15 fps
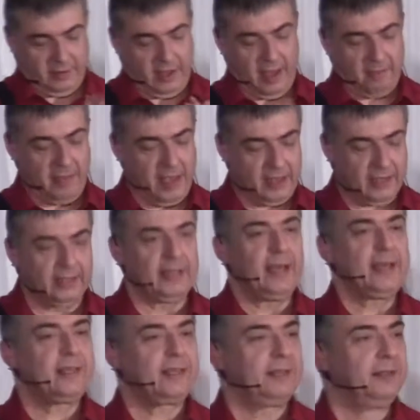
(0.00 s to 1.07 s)
I make a
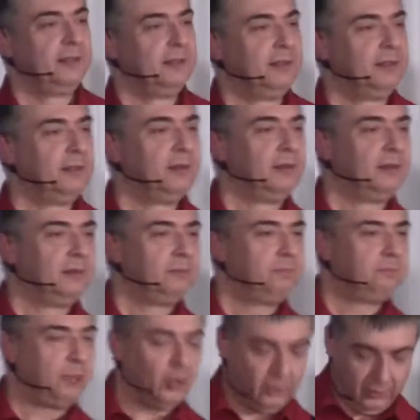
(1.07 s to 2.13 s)
nice
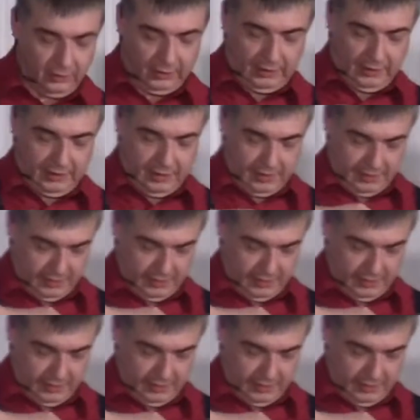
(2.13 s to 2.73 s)
pole,